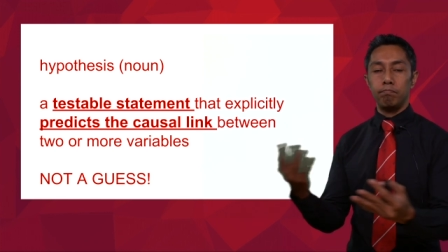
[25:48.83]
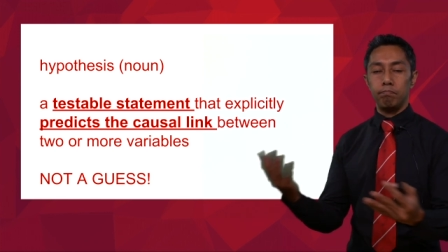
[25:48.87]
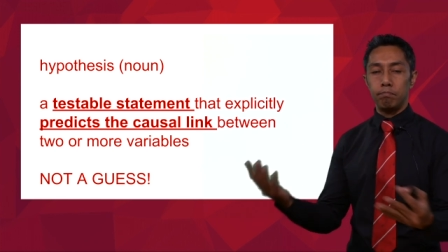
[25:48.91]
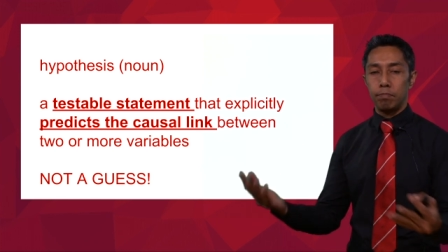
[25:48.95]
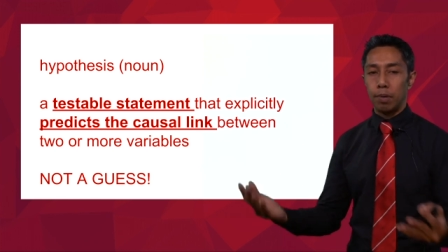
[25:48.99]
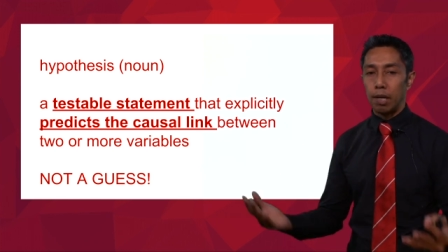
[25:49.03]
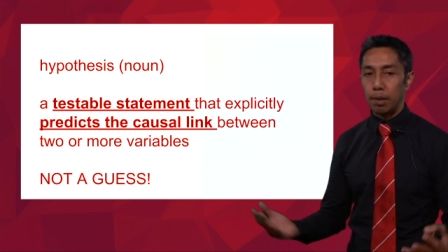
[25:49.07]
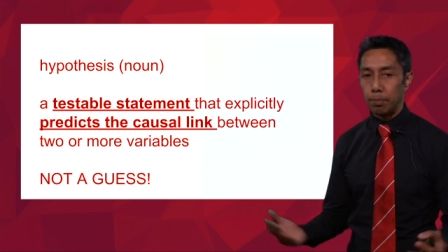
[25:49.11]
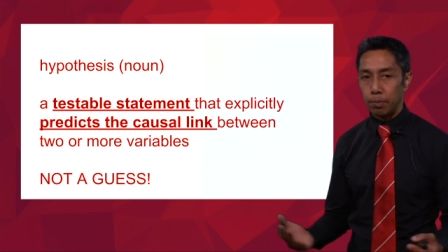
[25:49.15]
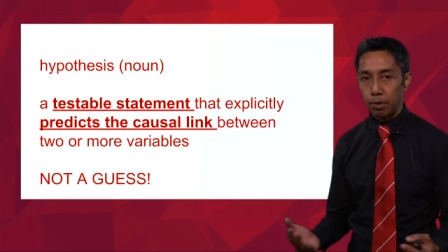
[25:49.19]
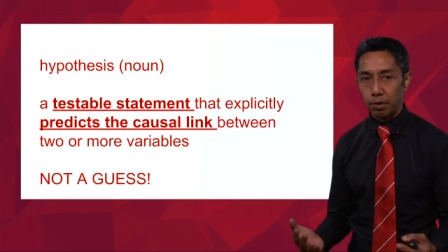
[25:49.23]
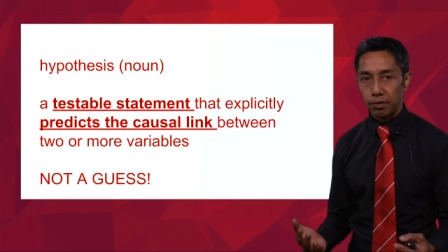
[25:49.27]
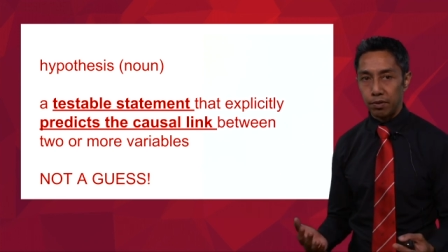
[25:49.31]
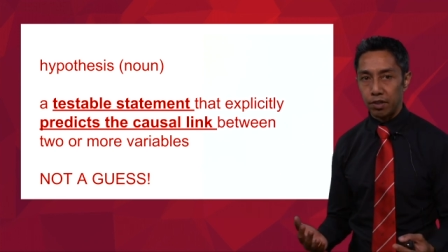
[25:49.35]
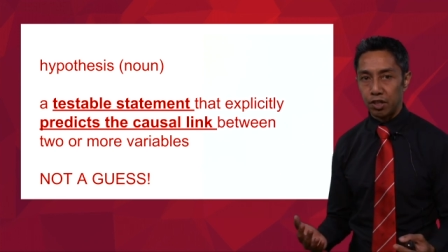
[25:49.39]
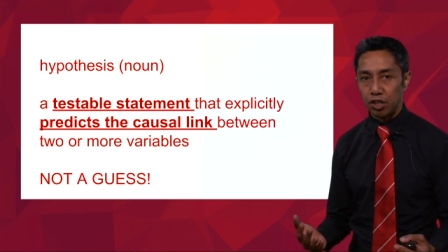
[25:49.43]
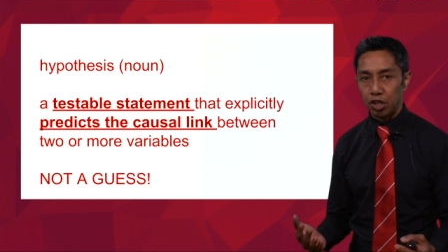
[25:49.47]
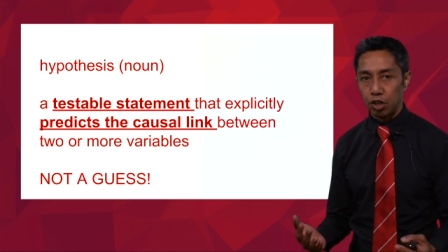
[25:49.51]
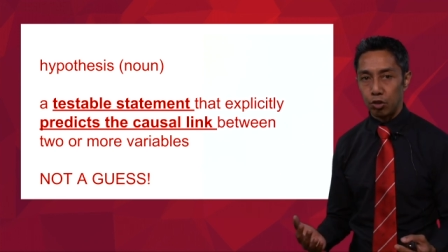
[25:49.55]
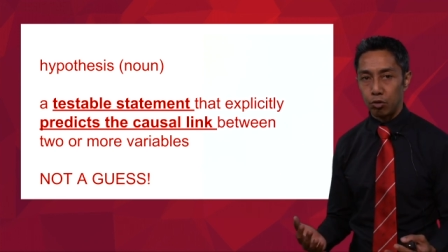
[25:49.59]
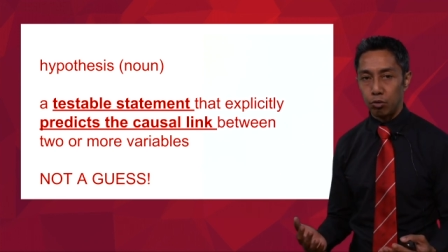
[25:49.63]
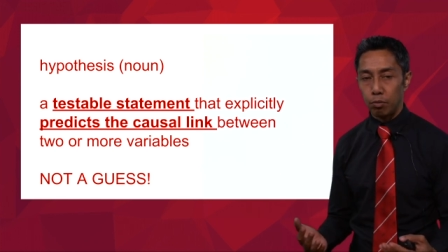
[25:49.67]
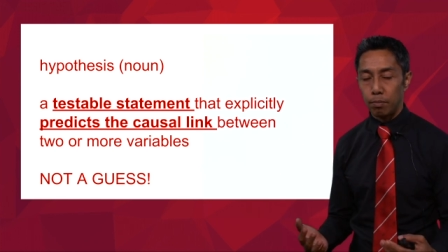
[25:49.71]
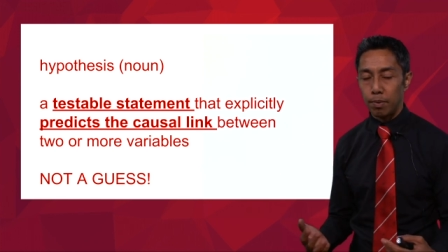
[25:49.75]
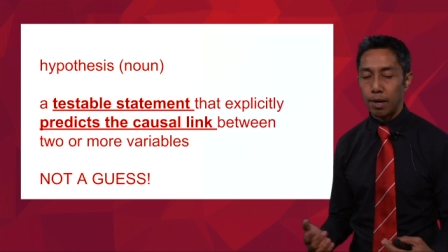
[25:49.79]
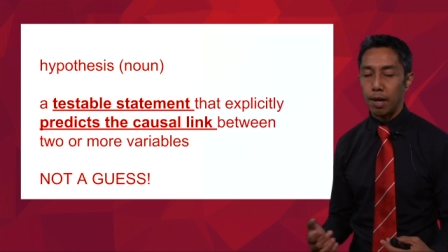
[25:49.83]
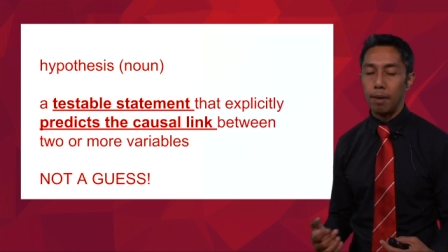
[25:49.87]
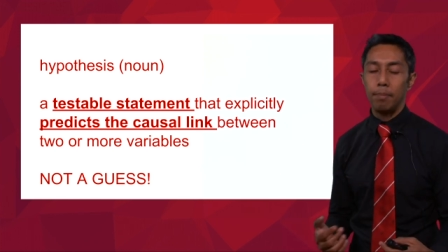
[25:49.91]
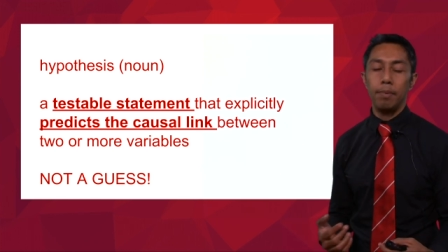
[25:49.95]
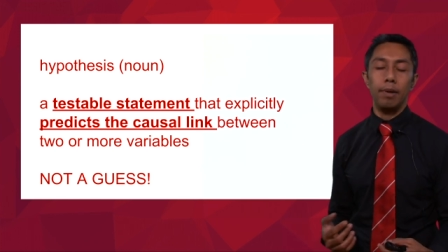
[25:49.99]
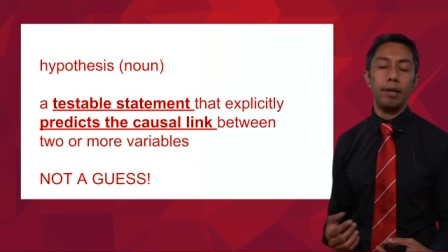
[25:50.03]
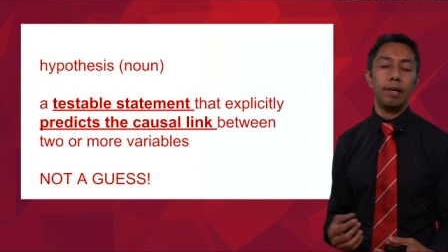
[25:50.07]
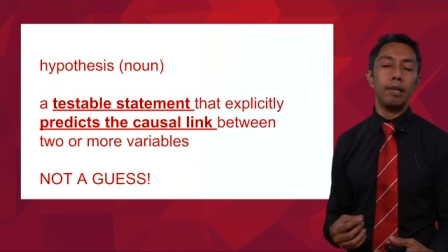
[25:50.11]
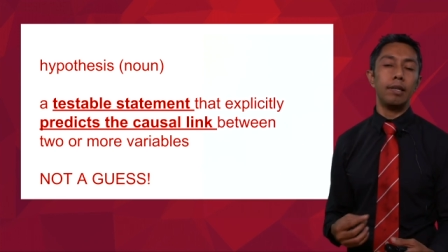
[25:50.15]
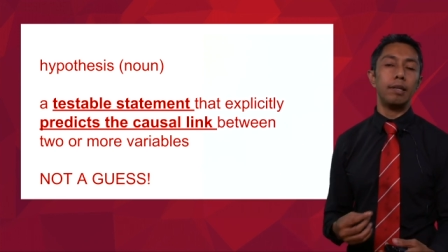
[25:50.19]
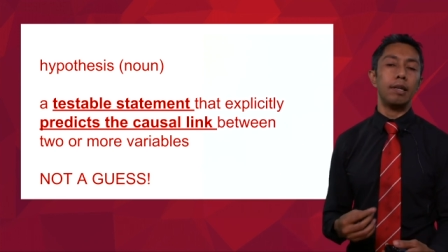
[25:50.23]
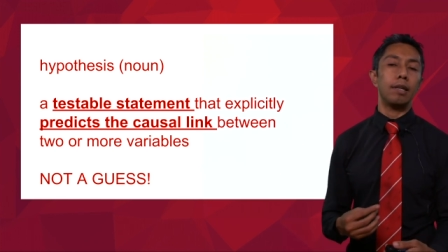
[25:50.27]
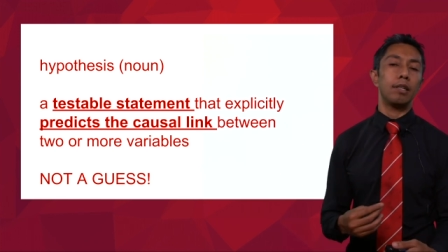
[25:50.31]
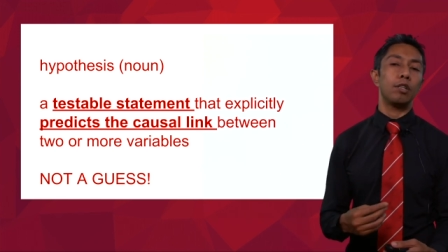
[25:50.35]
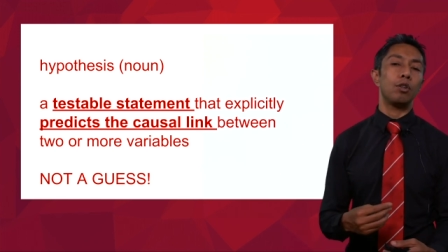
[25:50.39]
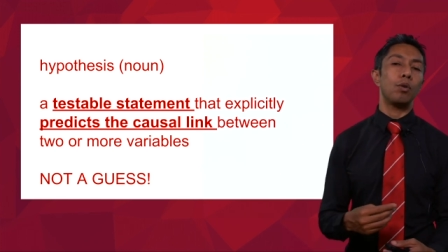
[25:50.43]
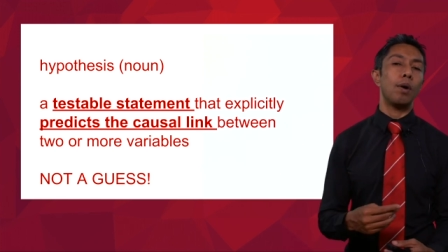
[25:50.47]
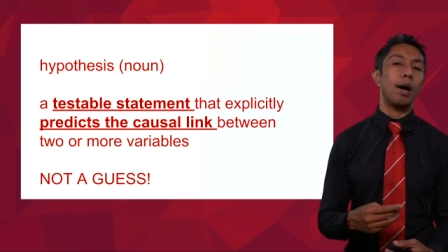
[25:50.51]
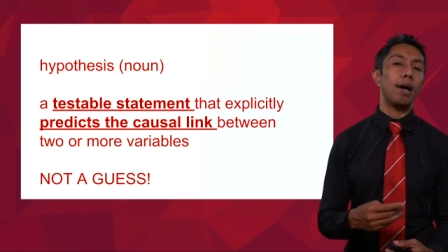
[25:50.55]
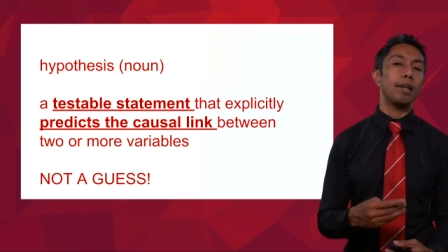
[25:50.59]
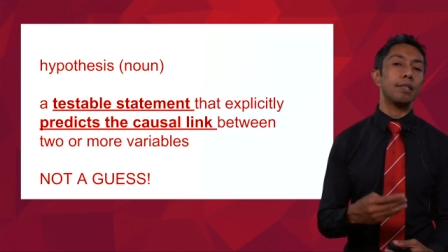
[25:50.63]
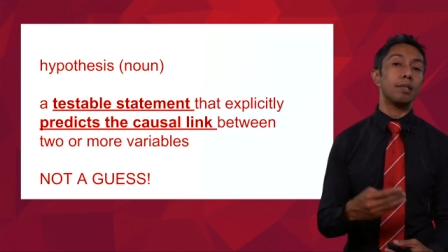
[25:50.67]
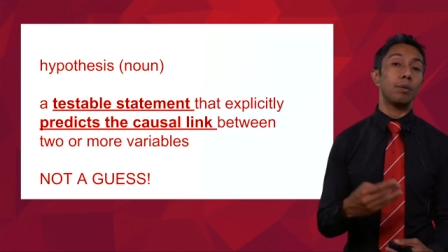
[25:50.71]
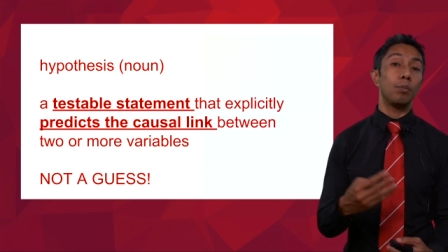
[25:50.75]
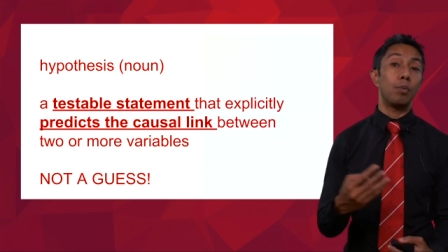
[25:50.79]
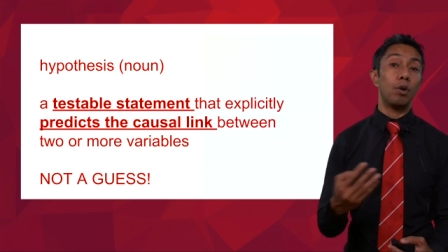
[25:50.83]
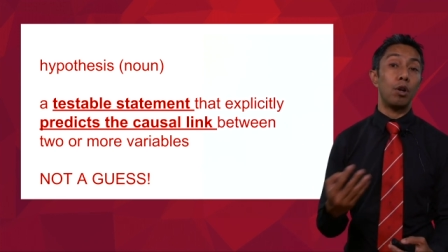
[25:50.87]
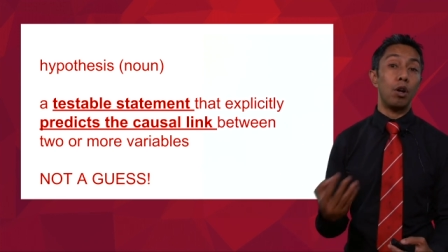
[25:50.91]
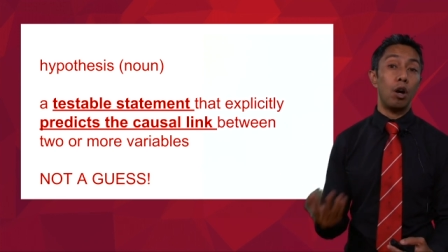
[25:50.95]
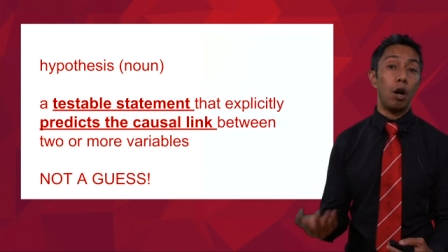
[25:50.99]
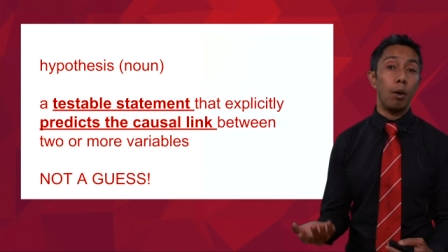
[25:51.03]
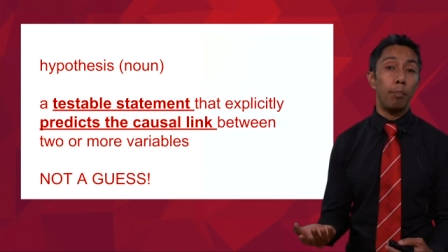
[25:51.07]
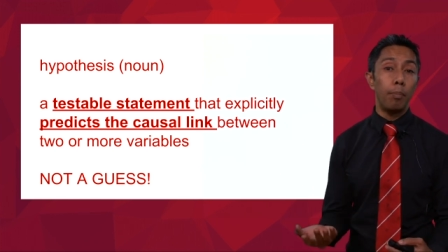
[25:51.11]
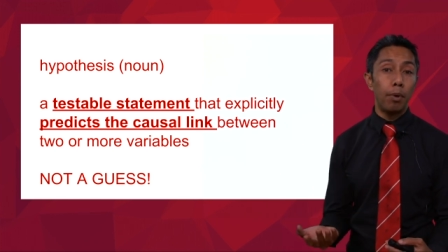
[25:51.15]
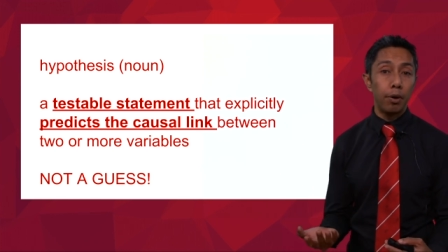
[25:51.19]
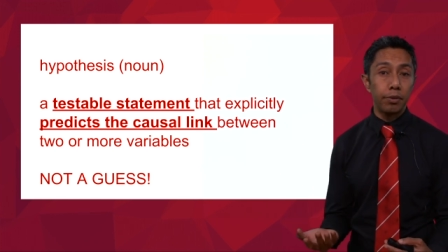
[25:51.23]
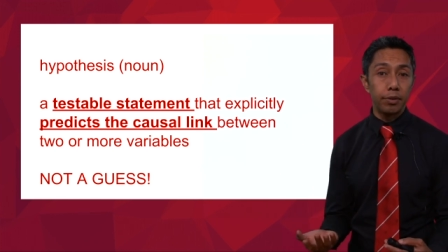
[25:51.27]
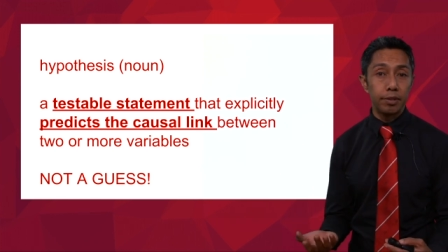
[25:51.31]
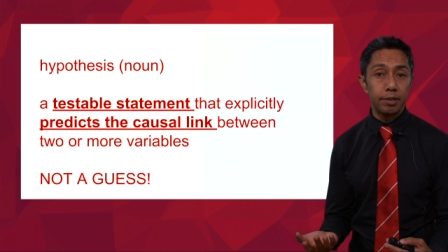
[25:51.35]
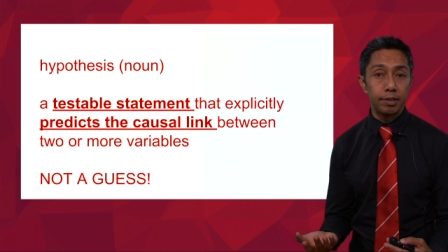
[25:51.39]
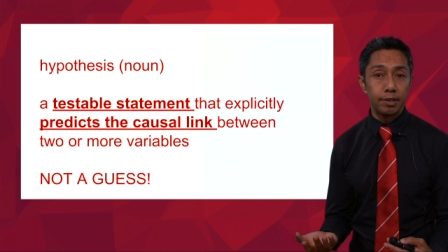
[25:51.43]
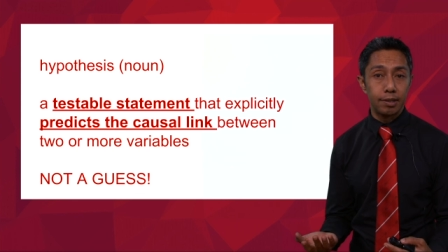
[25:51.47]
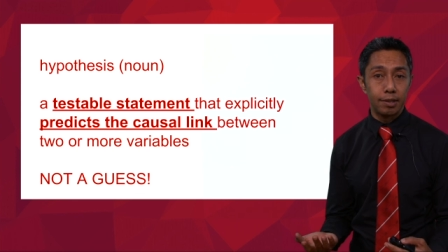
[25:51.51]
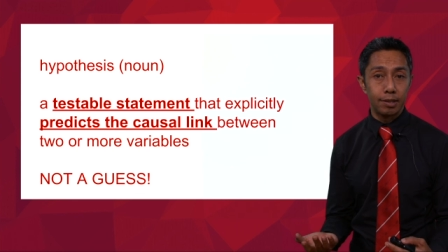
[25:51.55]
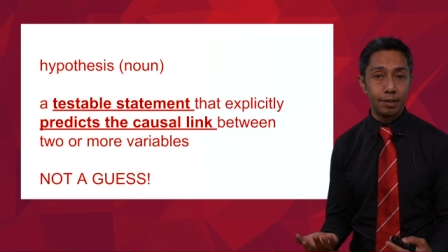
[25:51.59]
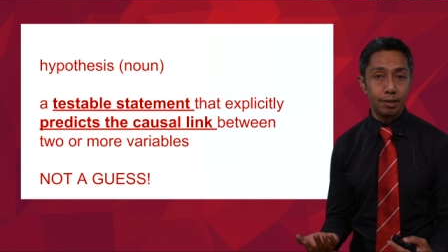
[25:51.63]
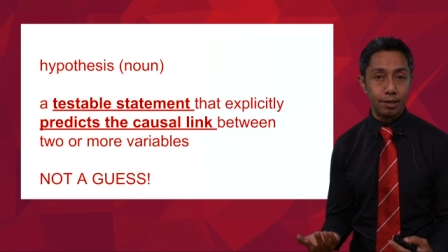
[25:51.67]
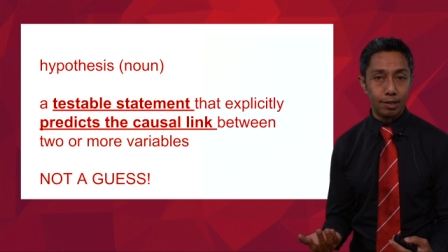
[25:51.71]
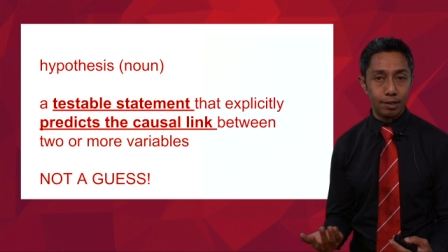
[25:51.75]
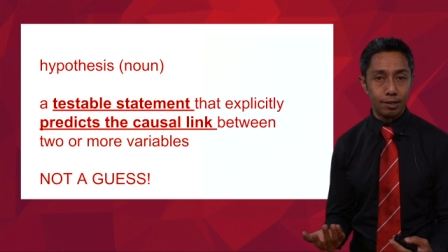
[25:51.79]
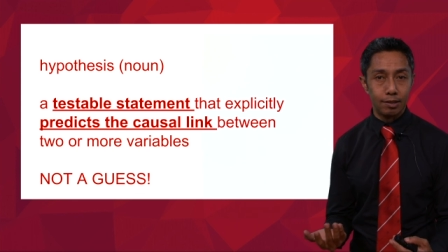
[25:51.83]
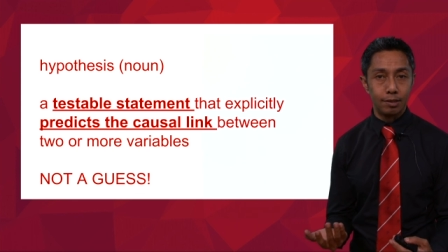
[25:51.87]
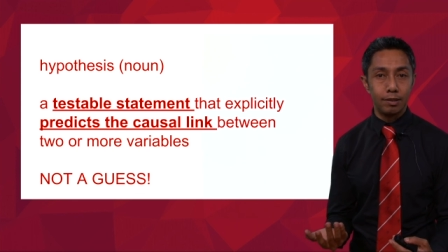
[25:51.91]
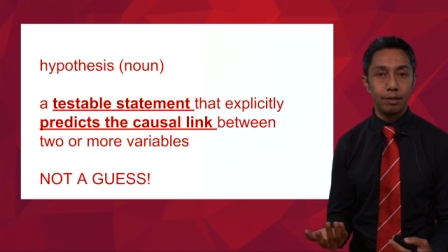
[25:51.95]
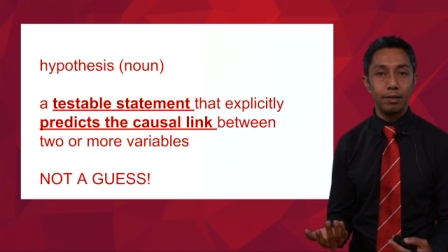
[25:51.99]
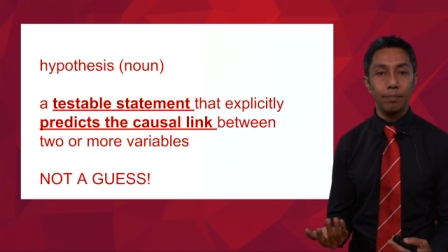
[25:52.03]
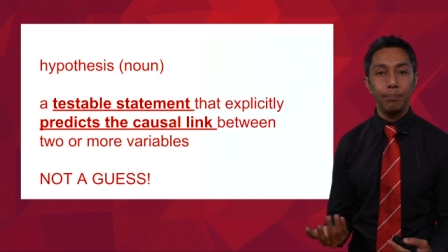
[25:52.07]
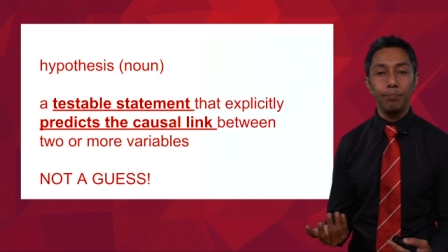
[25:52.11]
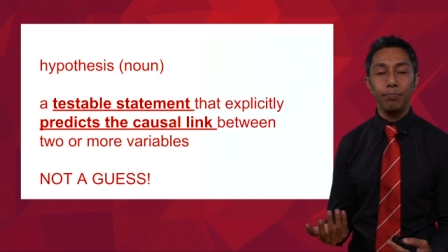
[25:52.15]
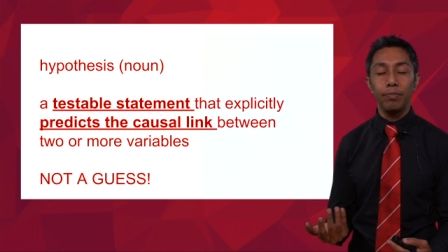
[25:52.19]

people of the general public and you ask them what a hypothesis is,